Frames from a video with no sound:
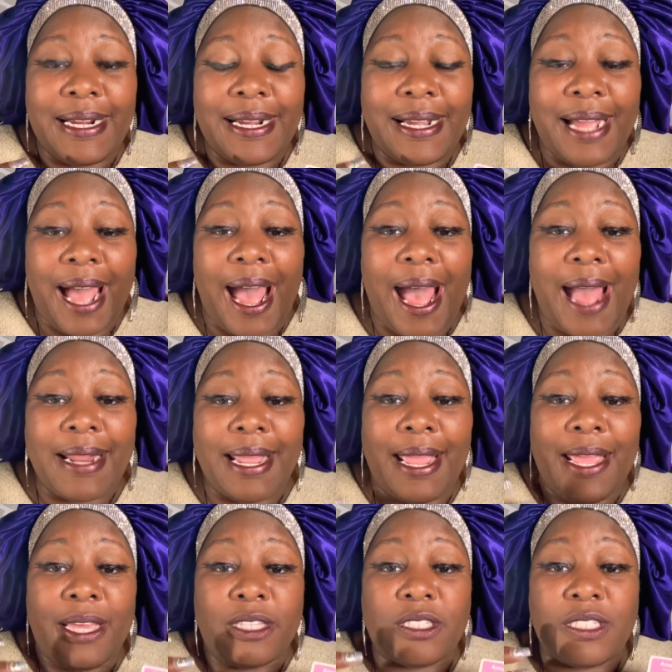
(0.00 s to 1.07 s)
God
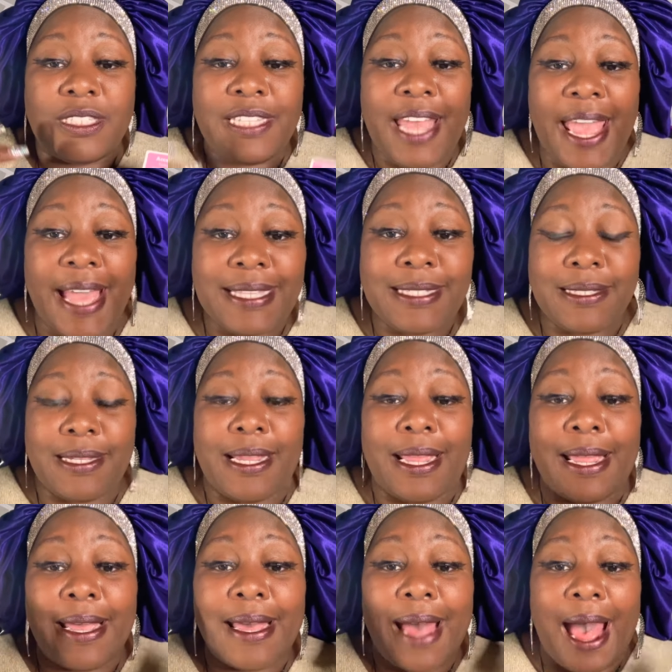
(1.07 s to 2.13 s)
is
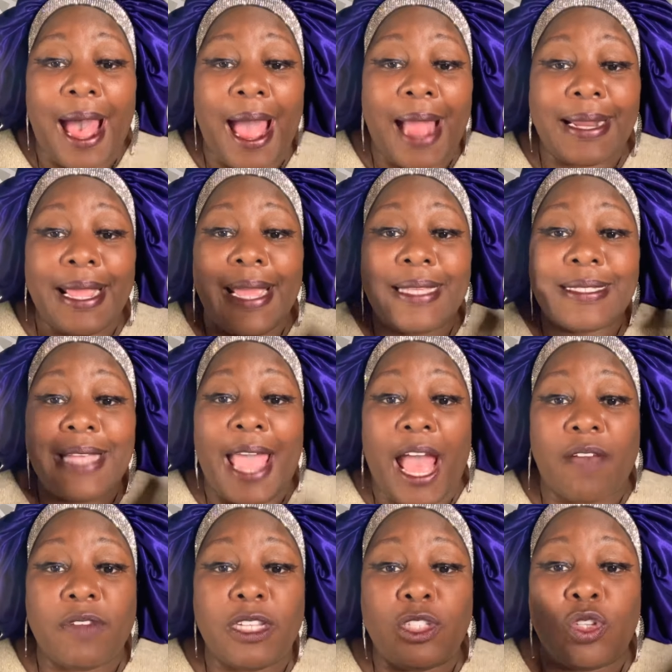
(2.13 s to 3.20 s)
testing. God is
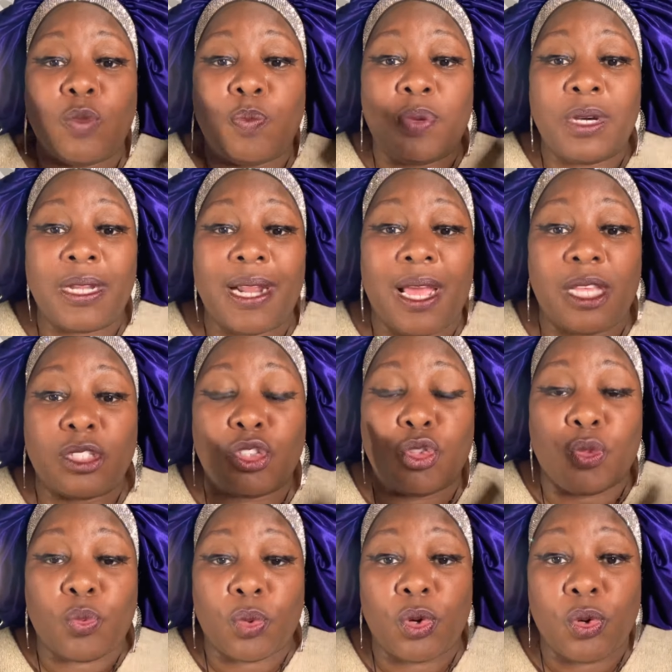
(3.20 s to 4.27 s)
having to put us
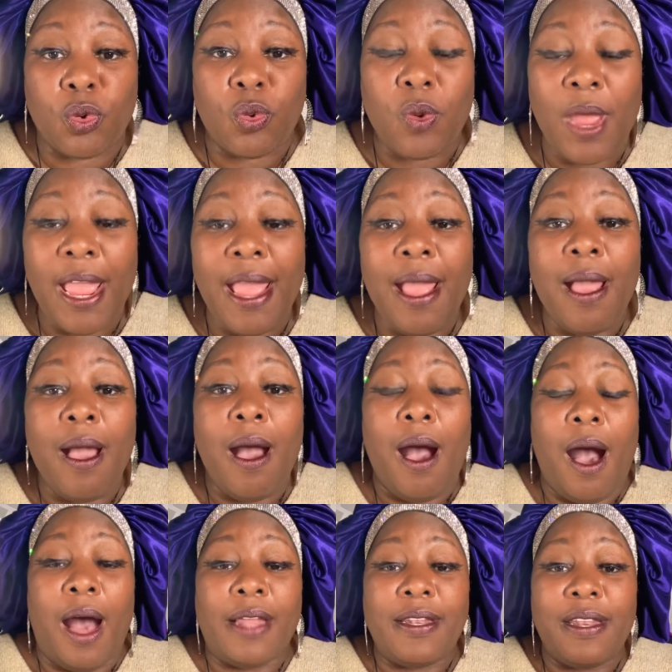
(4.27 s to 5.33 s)
through
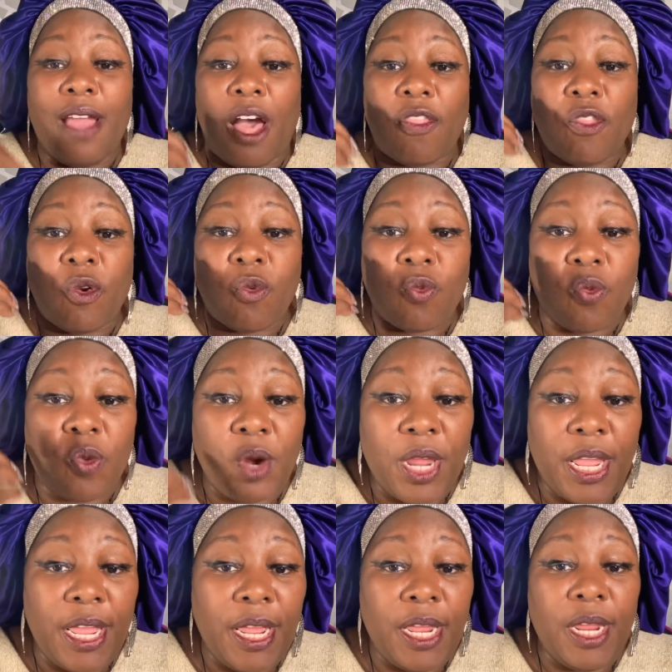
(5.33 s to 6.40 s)
another
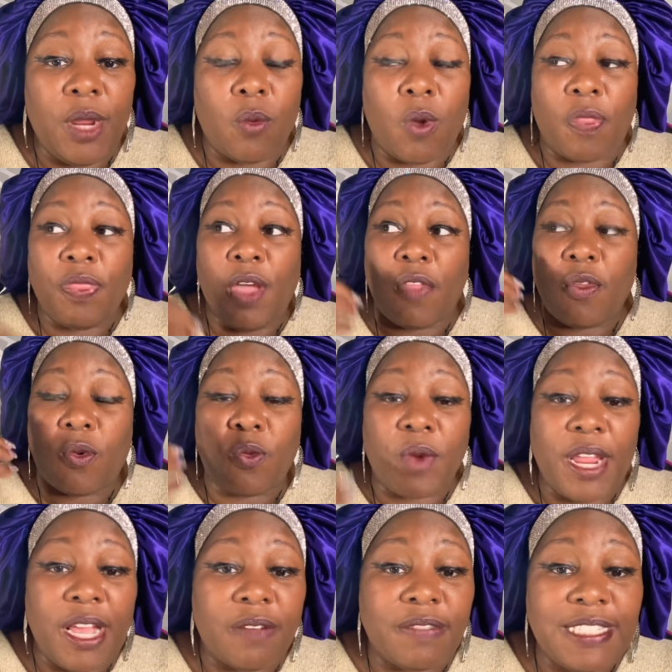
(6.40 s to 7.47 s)
ring, another
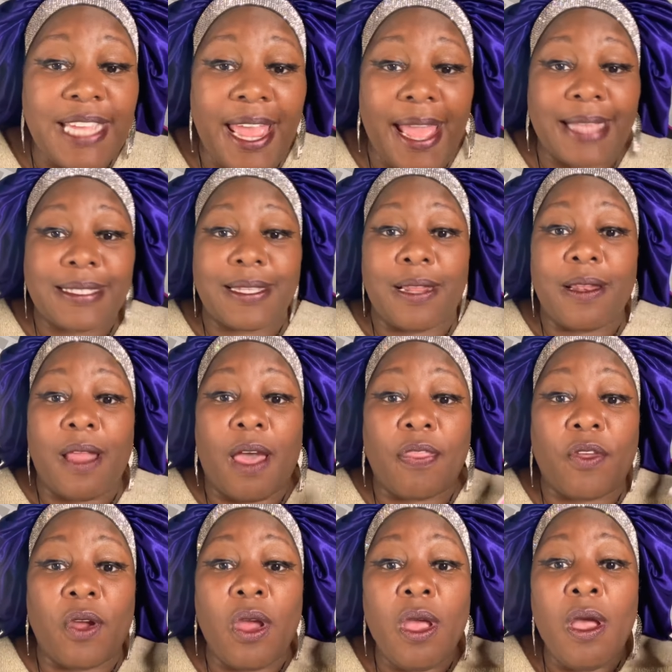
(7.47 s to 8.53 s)
ring of tests,
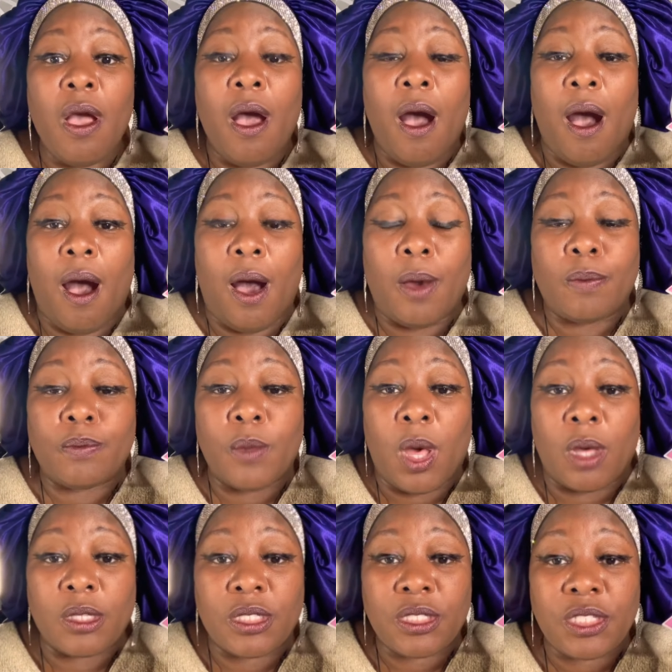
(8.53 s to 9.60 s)
another um,
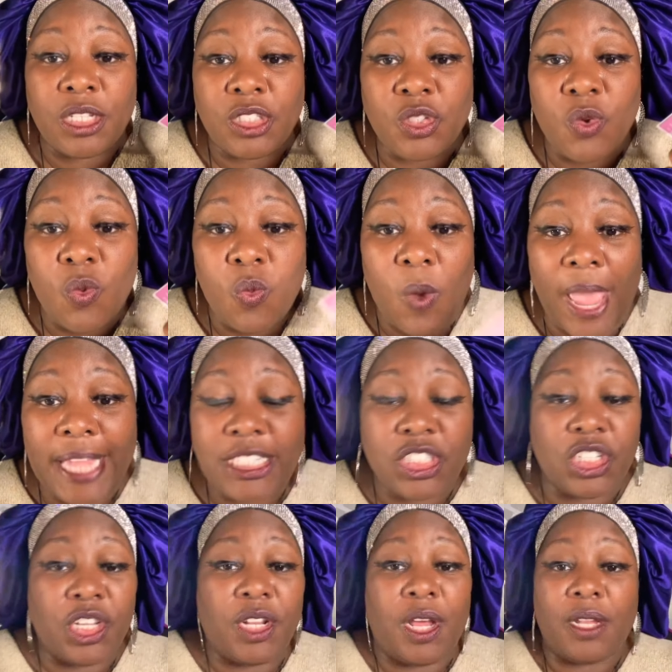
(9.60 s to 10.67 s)
uh,
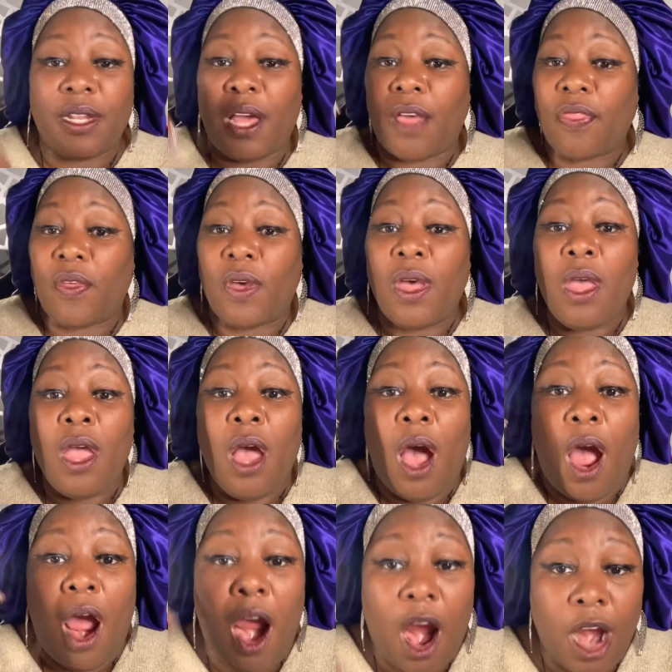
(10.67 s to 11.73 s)
situation, another
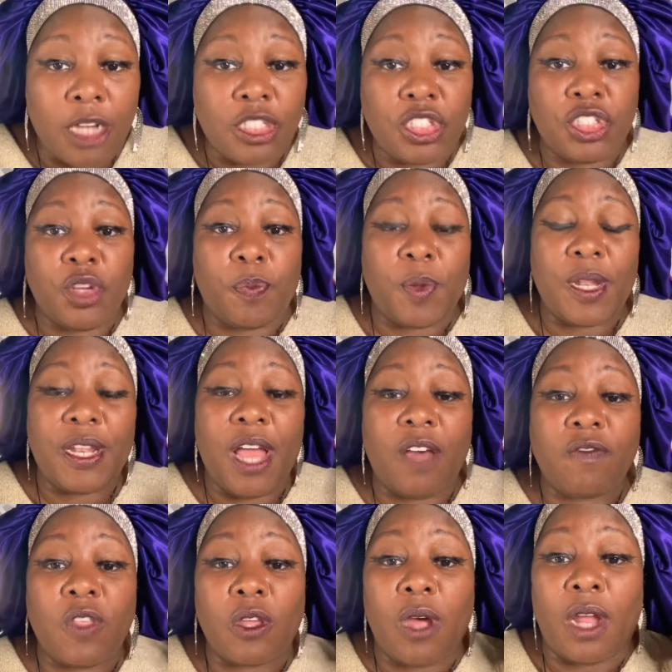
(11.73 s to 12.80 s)
hardship,
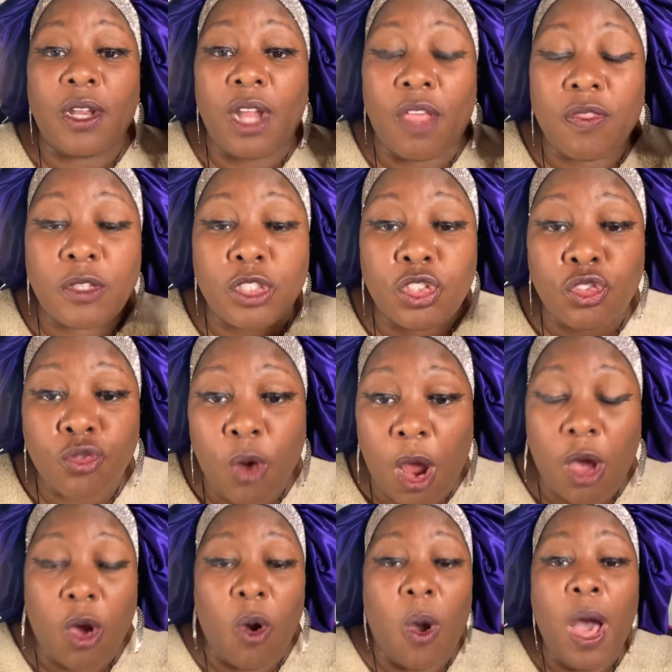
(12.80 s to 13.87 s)
another another
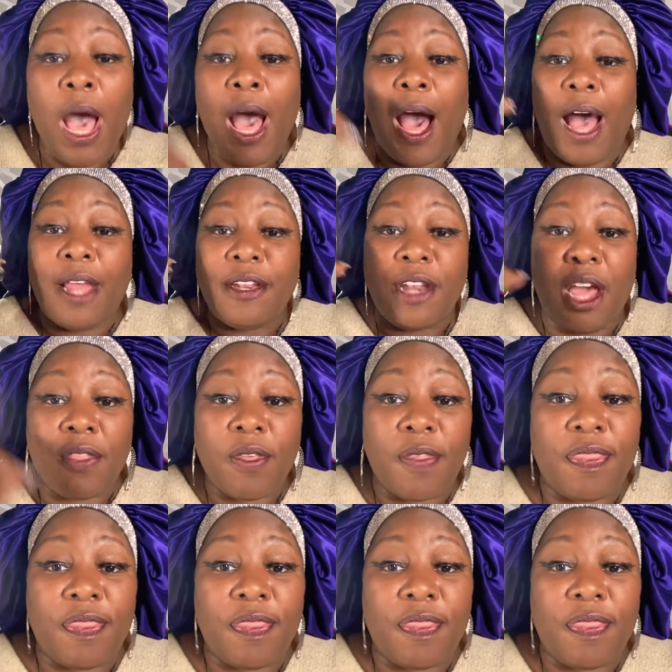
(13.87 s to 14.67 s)
struggle, another